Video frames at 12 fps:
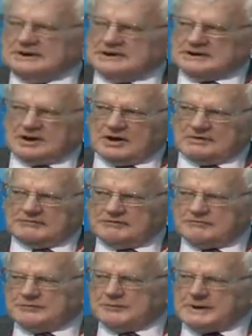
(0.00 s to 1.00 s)
The kind of
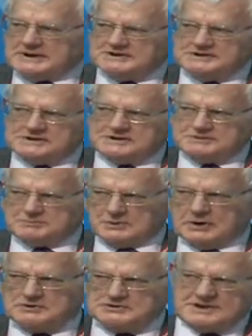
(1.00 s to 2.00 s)
information that's
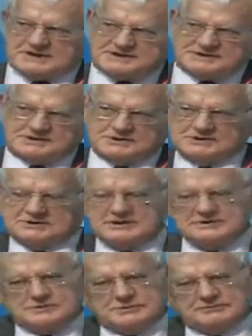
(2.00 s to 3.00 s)
processed, turned
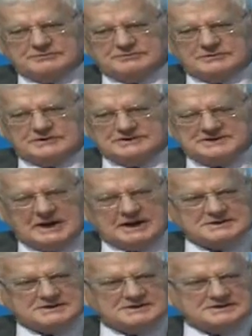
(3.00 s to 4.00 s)
into
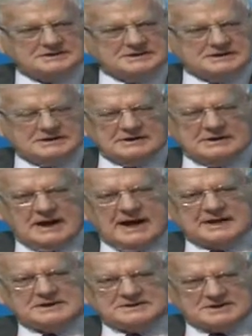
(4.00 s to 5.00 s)
intelligence
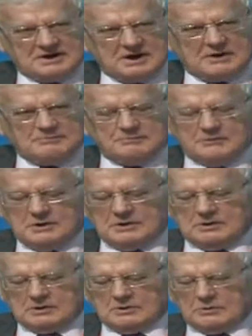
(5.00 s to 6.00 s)
at a time
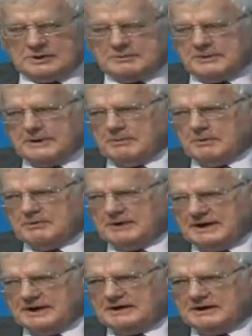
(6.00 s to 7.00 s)
when the people who
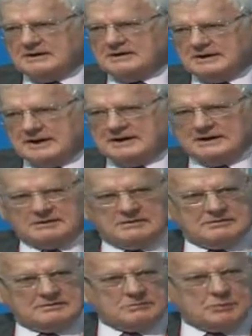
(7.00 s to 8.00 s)
need it,
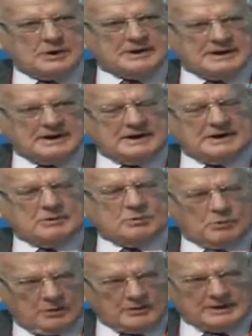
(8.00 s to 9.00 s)
where they need it,
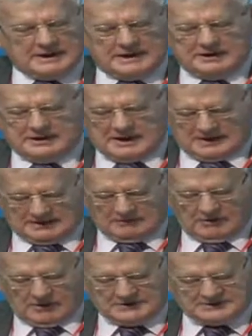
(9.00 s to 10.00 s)
what they need, at the
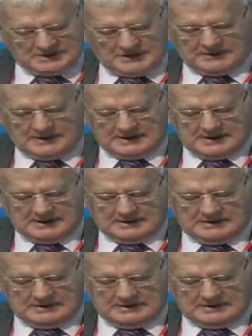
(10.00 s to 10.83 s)
right time they need.